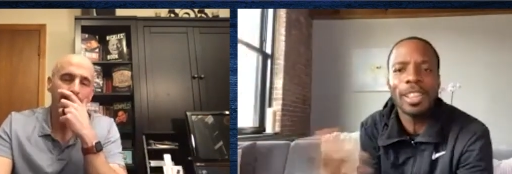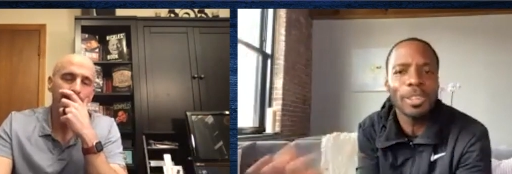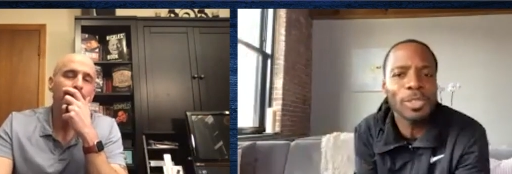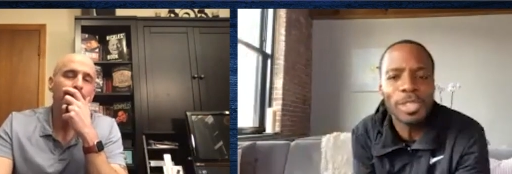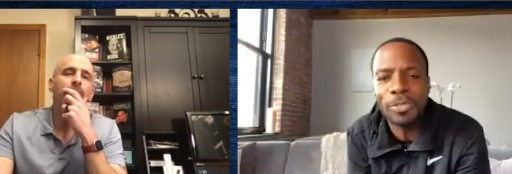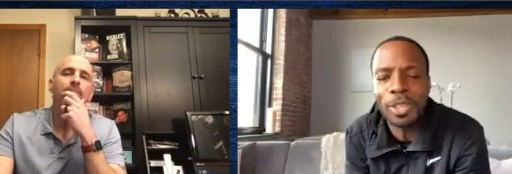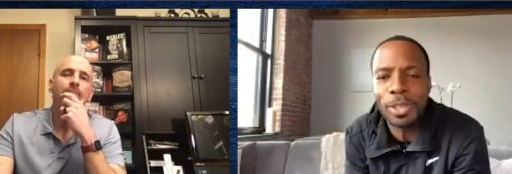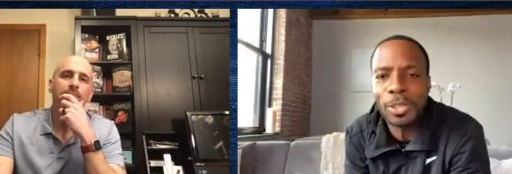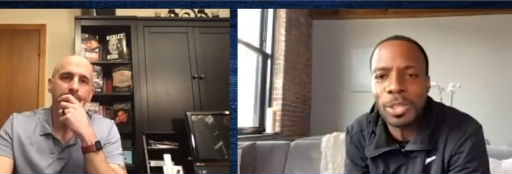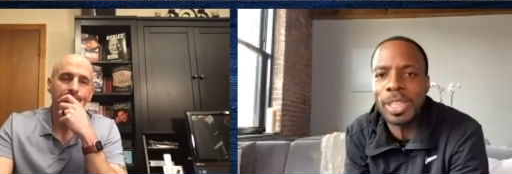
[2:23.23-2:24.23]
Speaker 1: There's different.
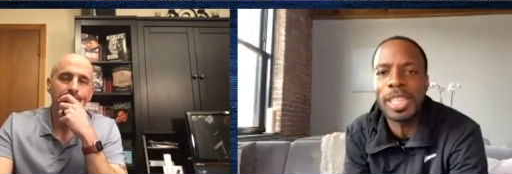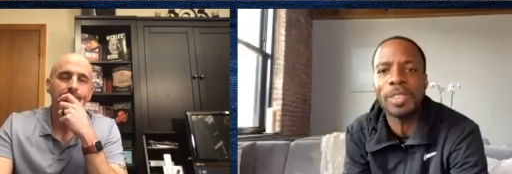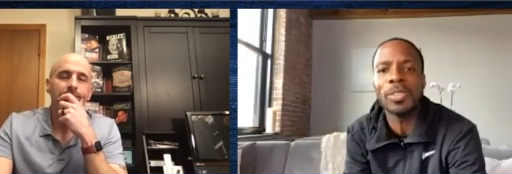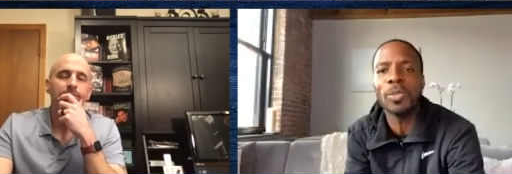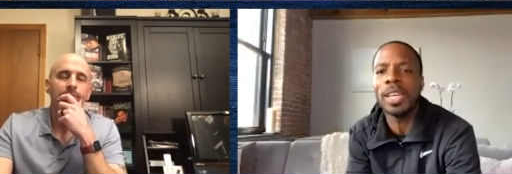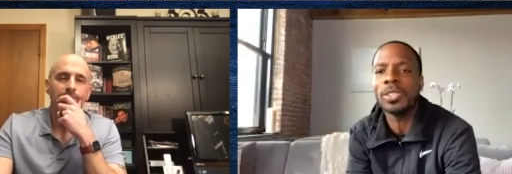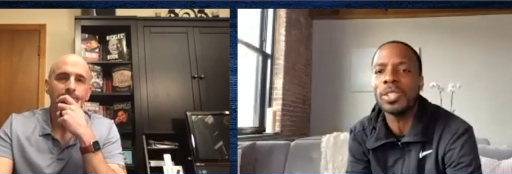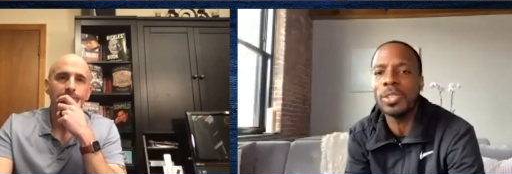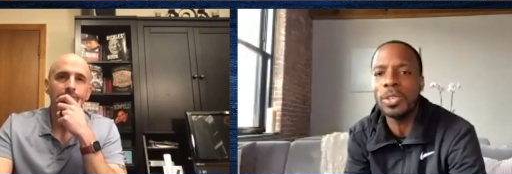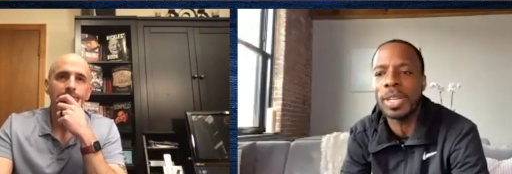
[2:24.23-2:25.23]
There's certainly different ways
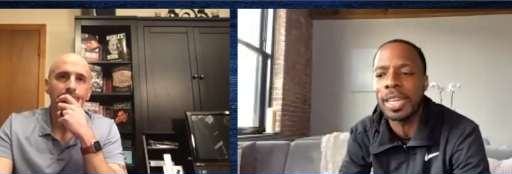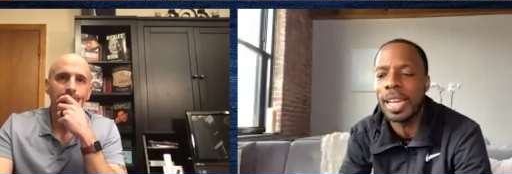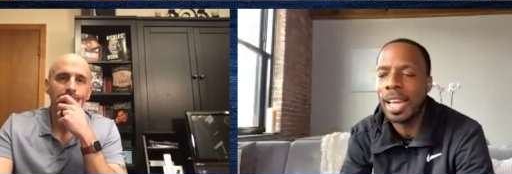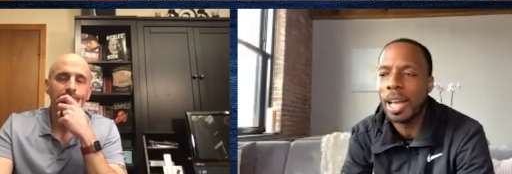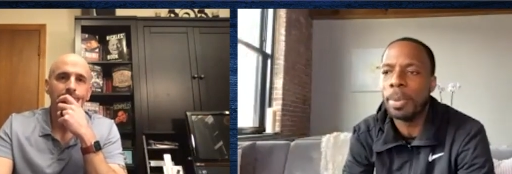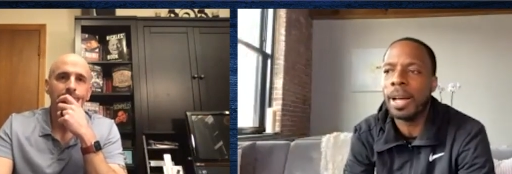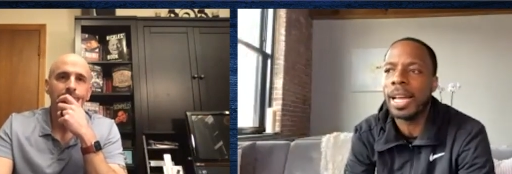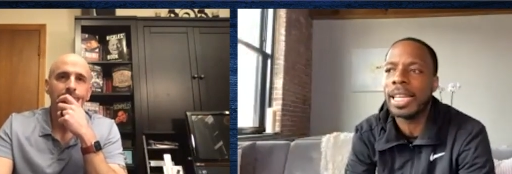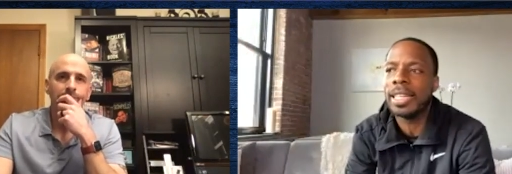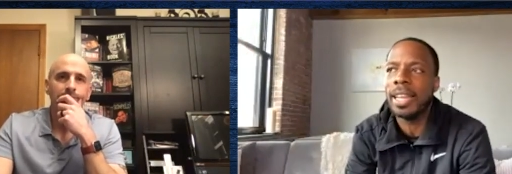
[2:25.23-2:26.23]
to do it,
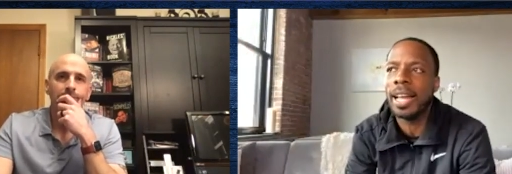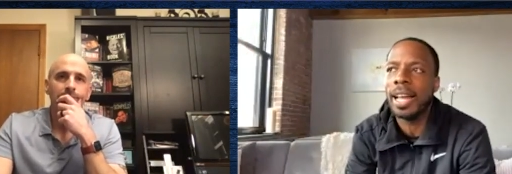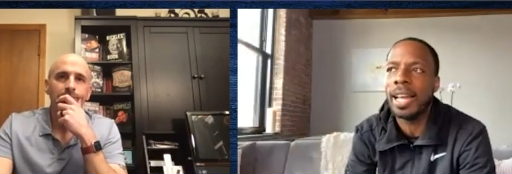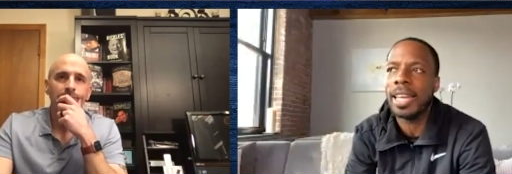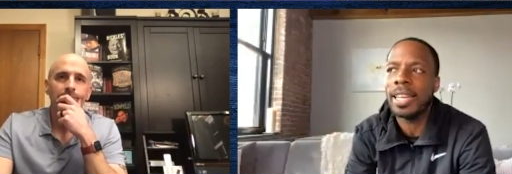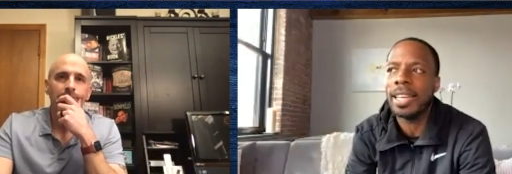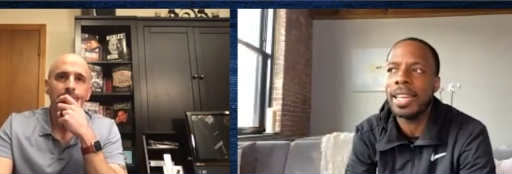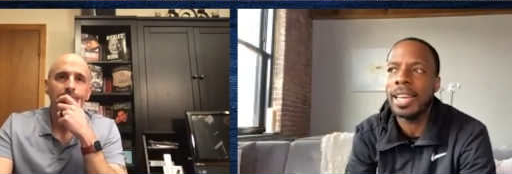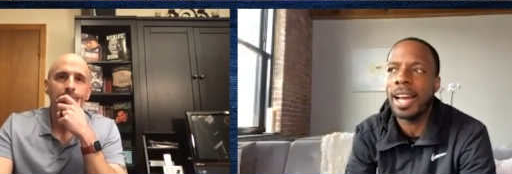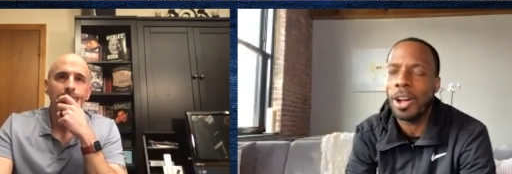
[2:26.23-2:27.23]
but
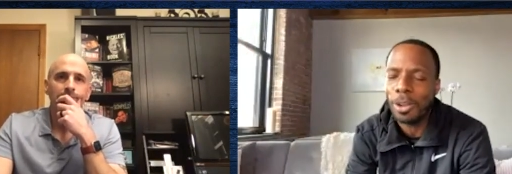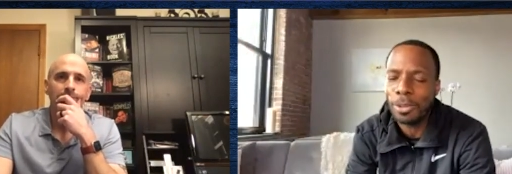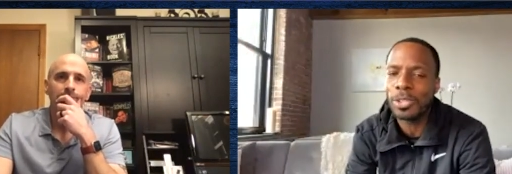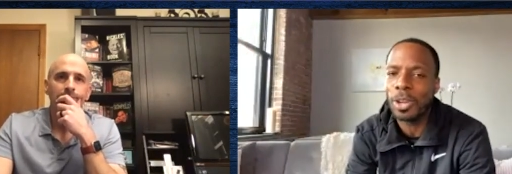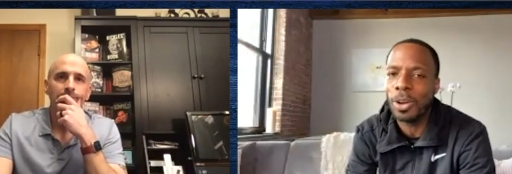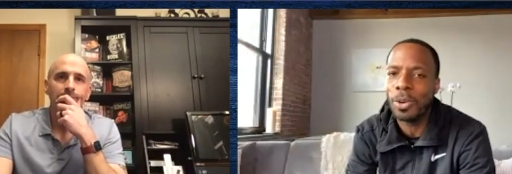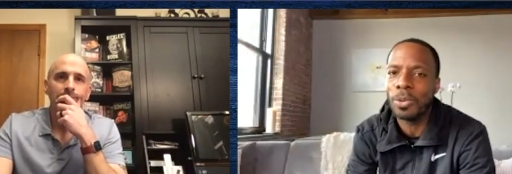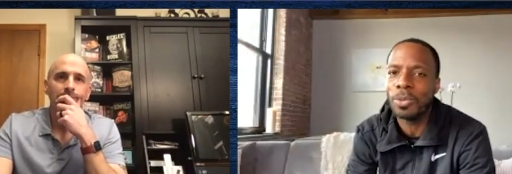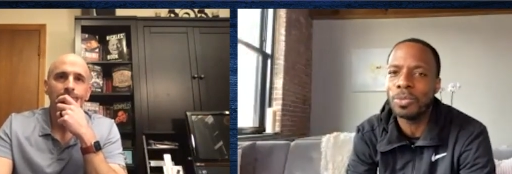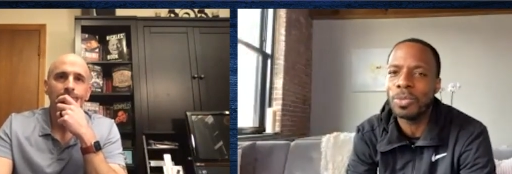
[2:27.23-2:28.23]

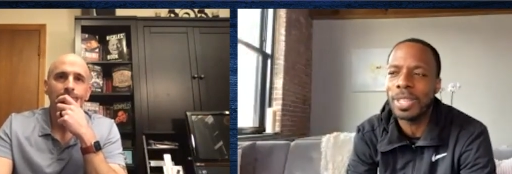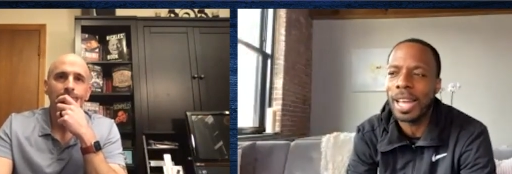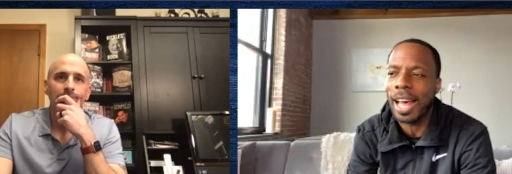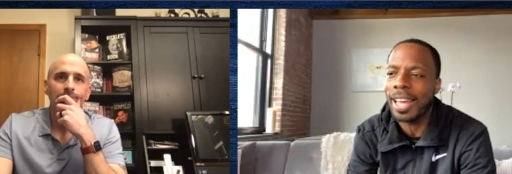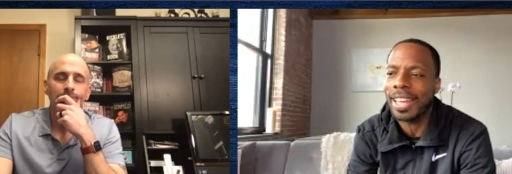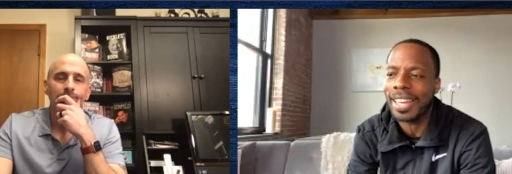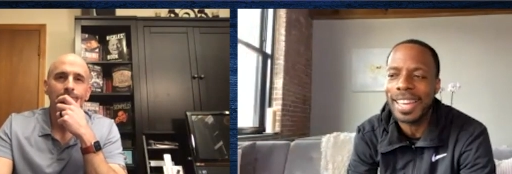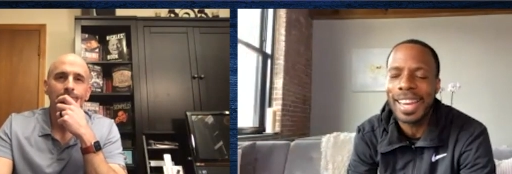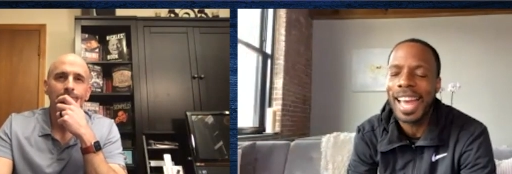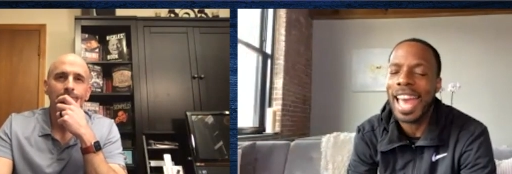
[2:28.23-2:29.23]
also
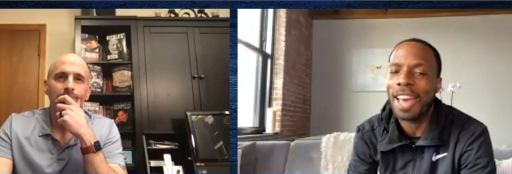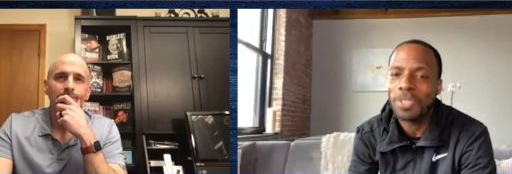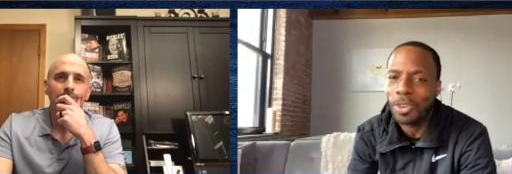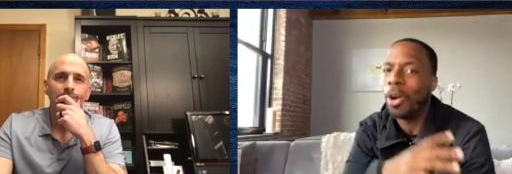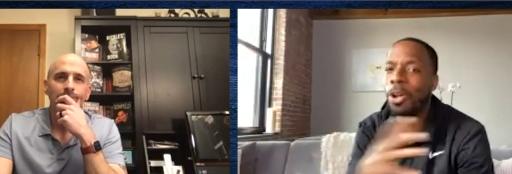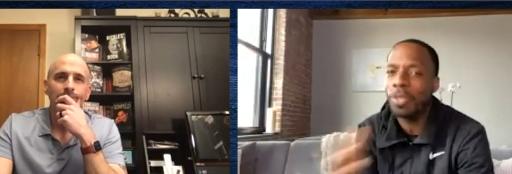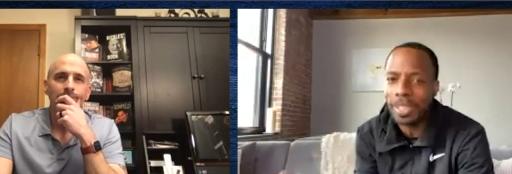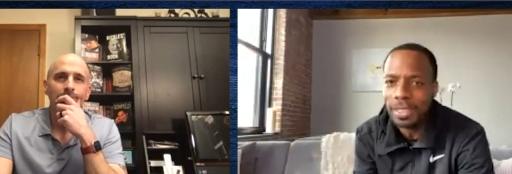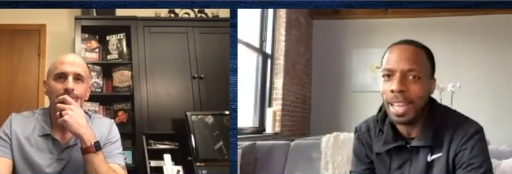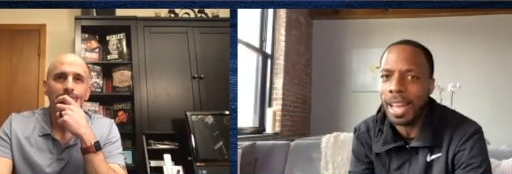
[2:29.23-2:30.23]
after all
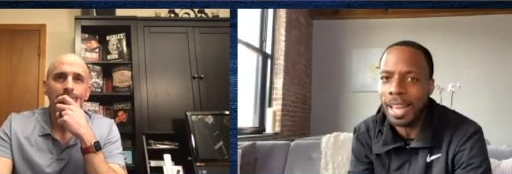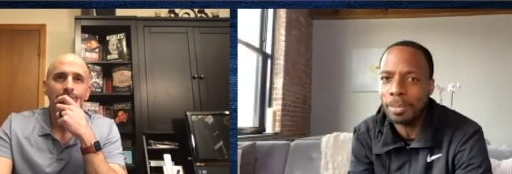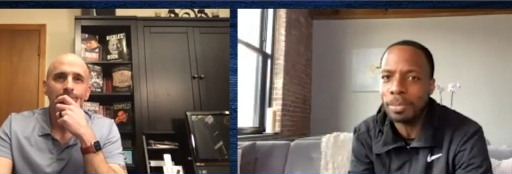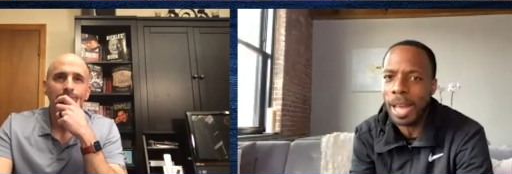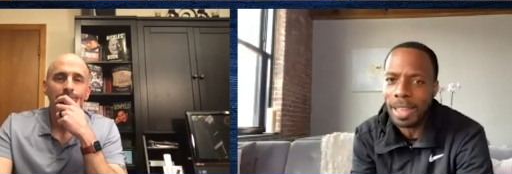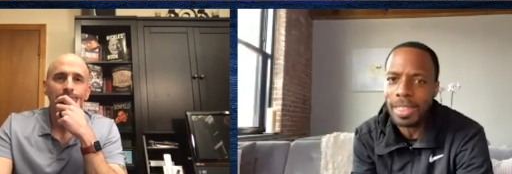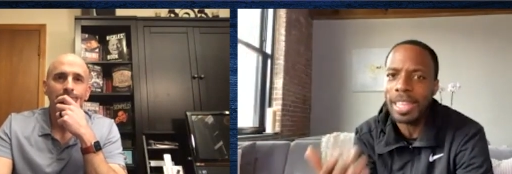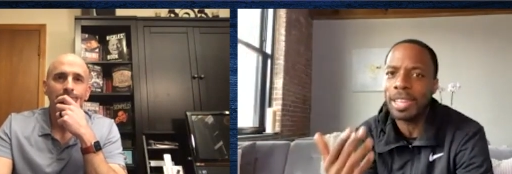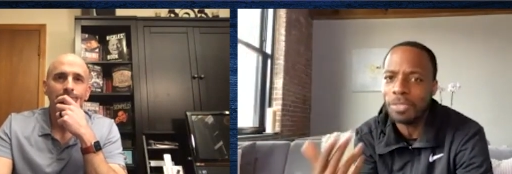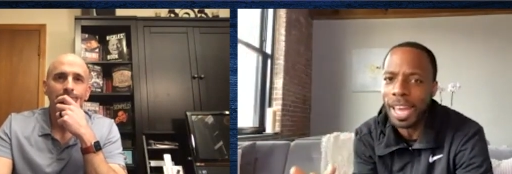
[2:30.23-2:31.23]
this time, I
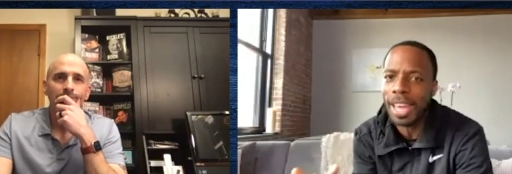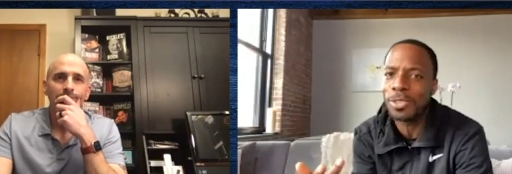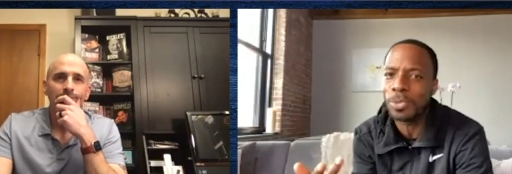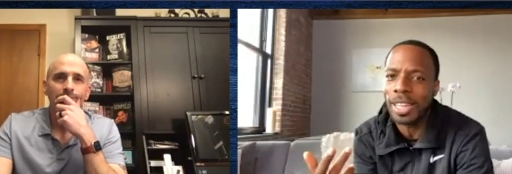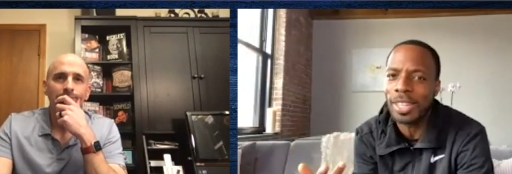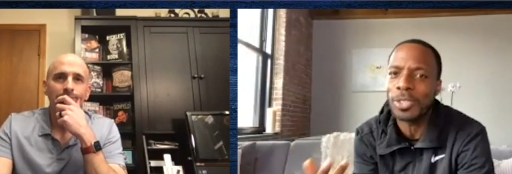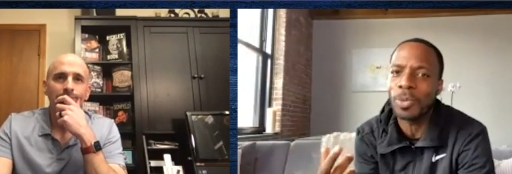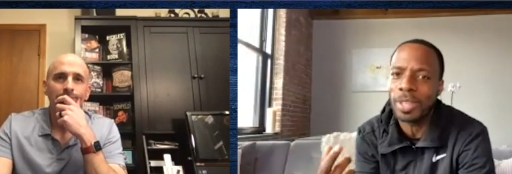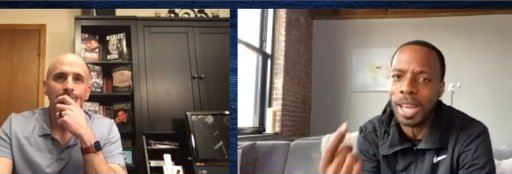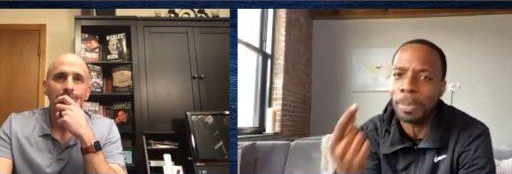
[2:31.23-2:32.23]
think fans will at least
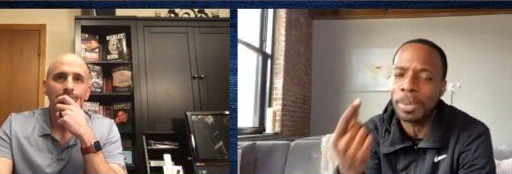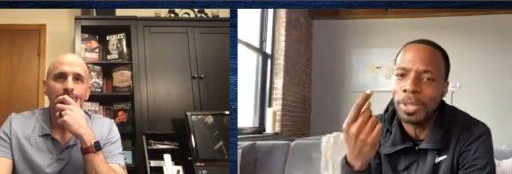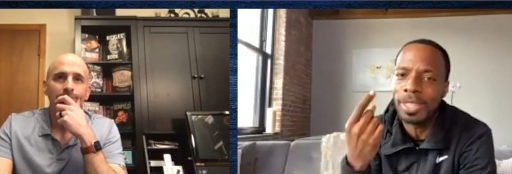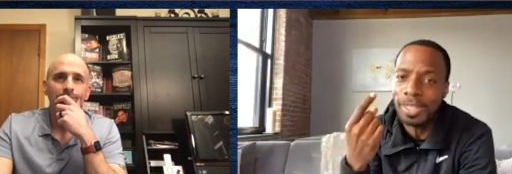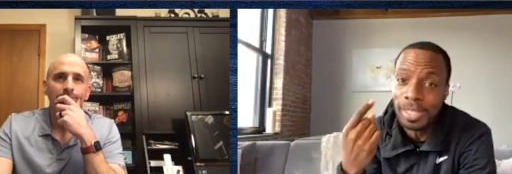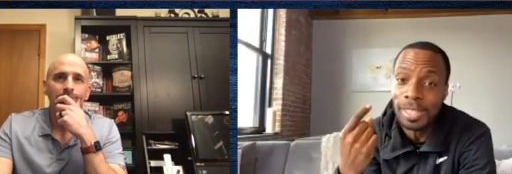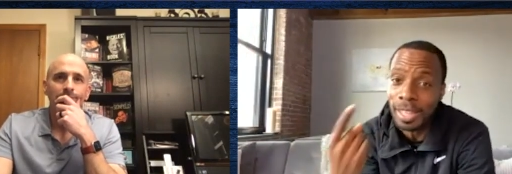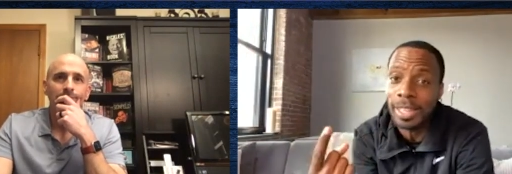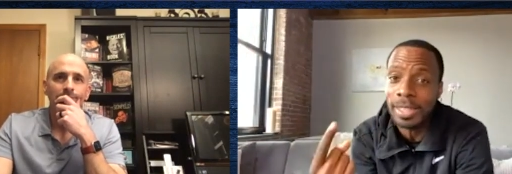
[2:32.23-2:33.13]
want the opportunity to see their